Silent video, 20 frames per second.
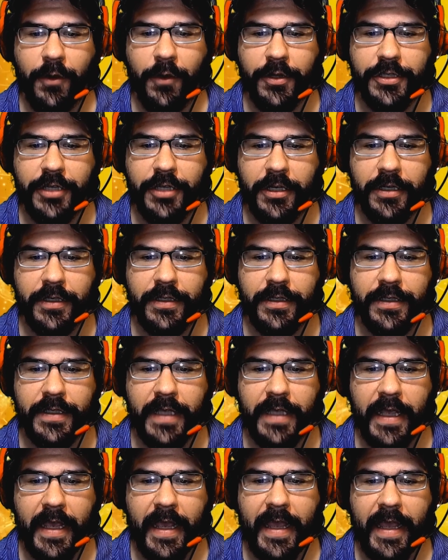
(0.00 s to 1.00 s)
turns.
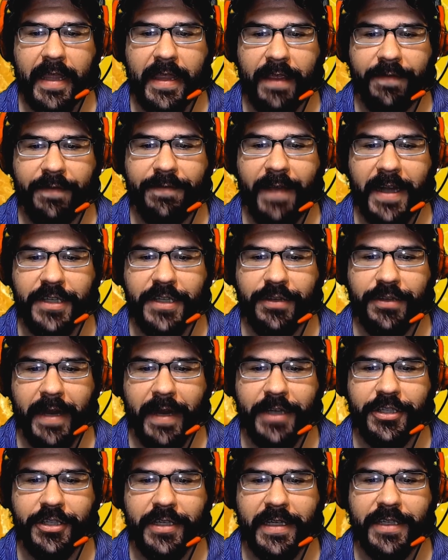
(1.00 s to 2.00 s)
The effect
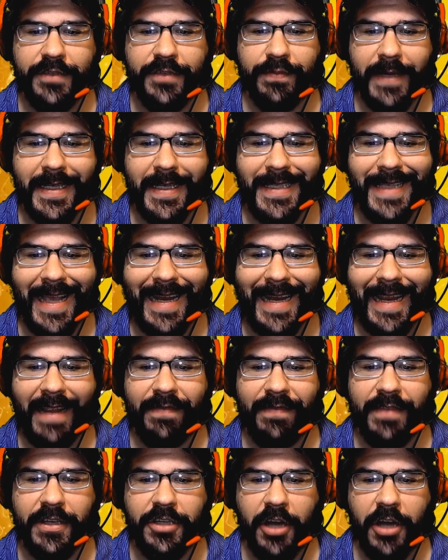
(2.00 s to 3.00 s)
duration is reset
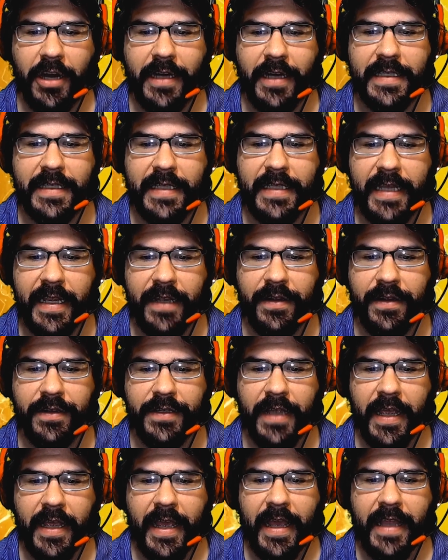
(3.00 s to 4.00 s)
if the target is
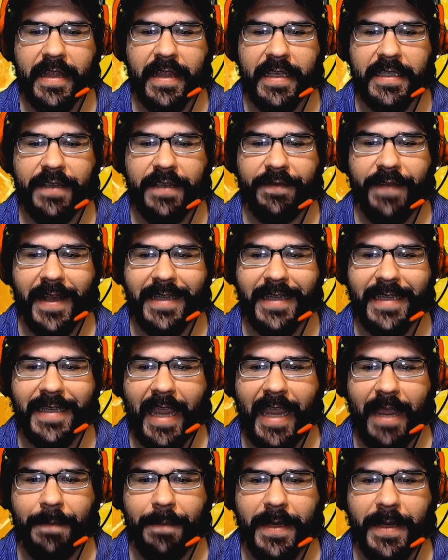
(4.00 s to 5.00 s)
healed. This effect
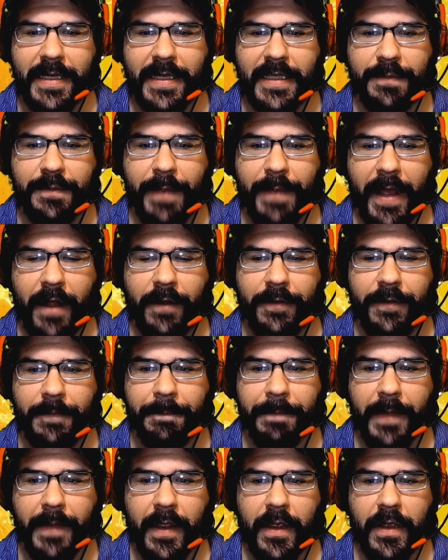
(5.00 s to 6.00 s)
can't be dispelled.
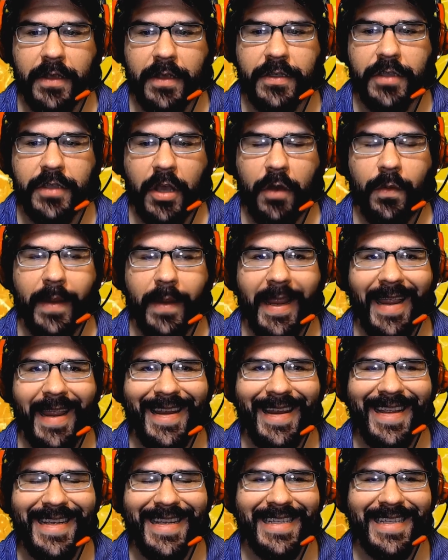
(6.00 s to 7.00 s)
So in
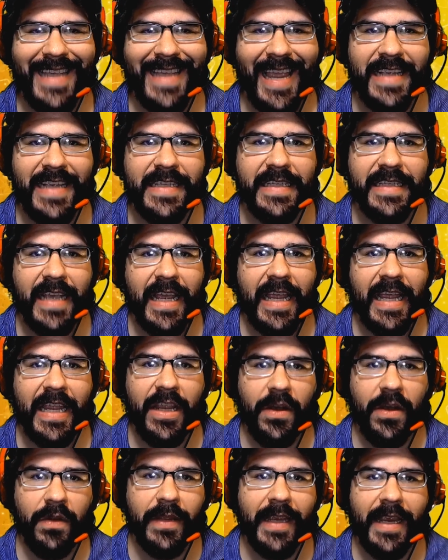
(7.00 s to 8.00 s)
his case,
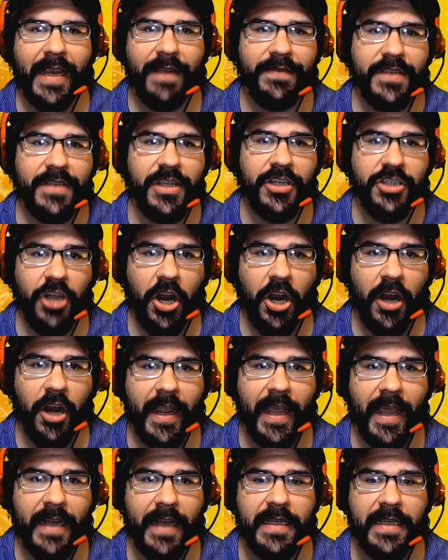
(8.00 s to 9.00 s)
he only gives the
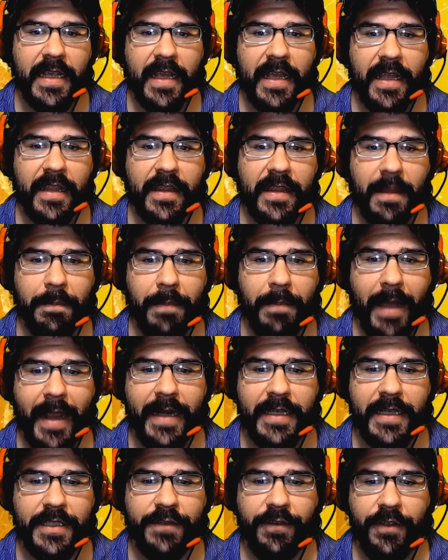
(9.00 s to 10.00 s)
target the
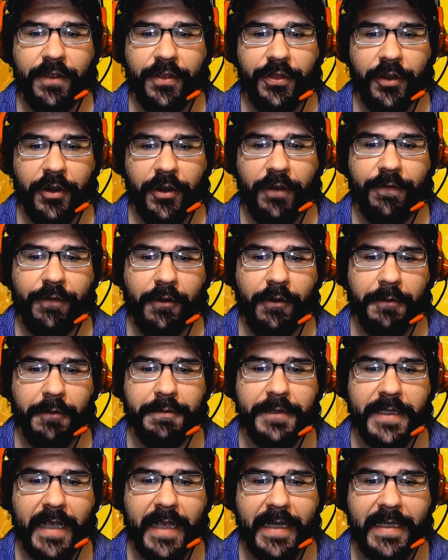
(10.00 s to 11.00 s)
minus
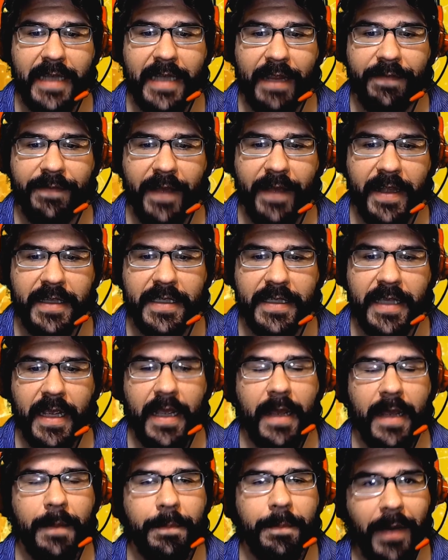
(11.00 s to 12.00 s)
34% defense,
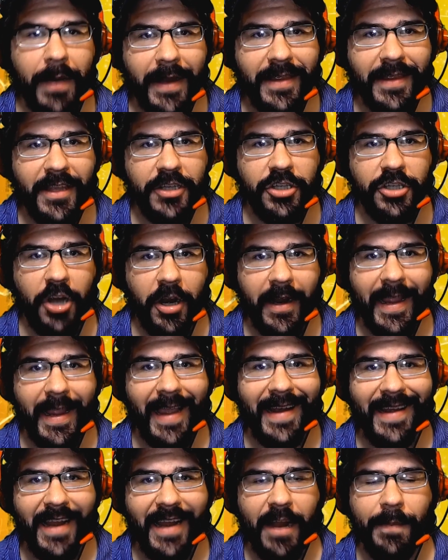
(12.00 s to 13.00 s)
but the
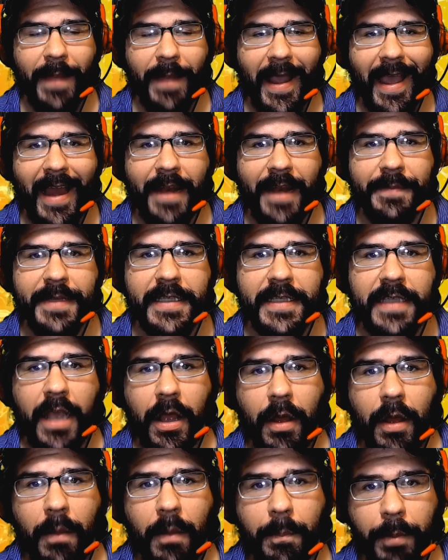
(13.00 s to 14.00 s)
target nearby enemies
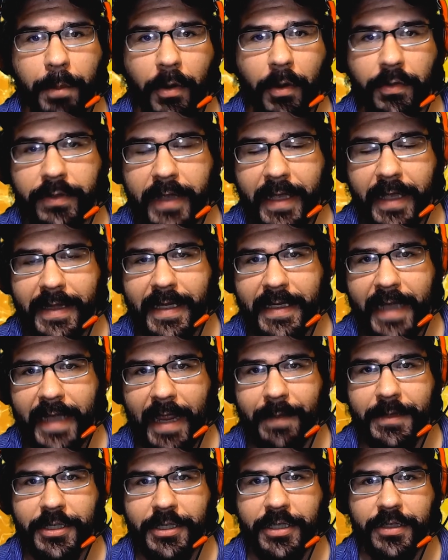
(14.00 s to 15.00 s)
both get the
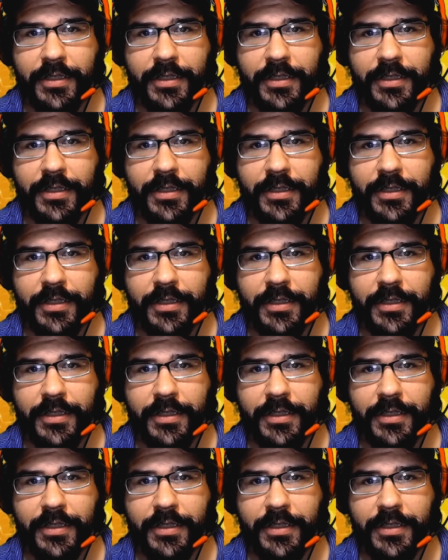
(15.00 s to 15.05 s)
damage as